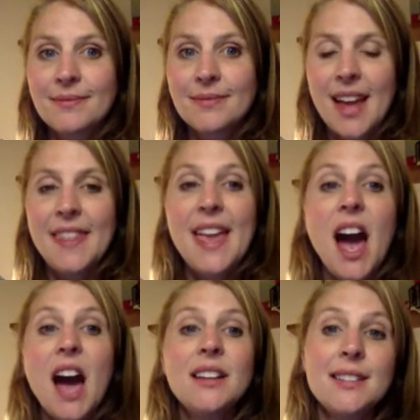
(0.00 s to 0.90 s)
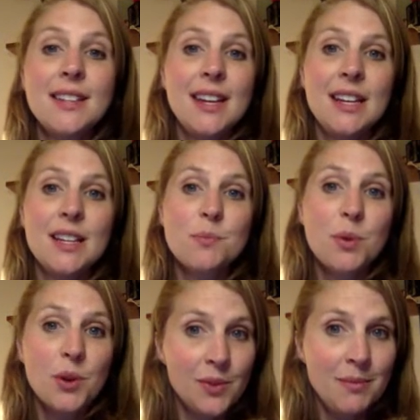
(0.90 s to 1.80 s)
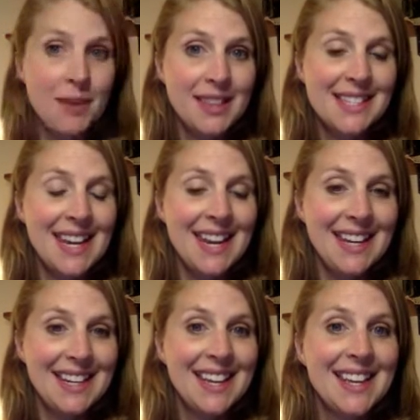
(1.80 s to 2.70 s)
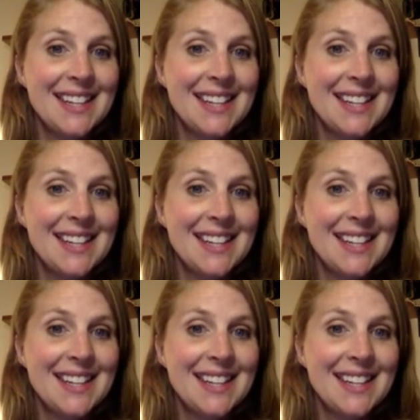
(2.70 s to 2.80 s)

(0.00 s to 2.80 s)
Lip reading: And the unseen is proven by the seen,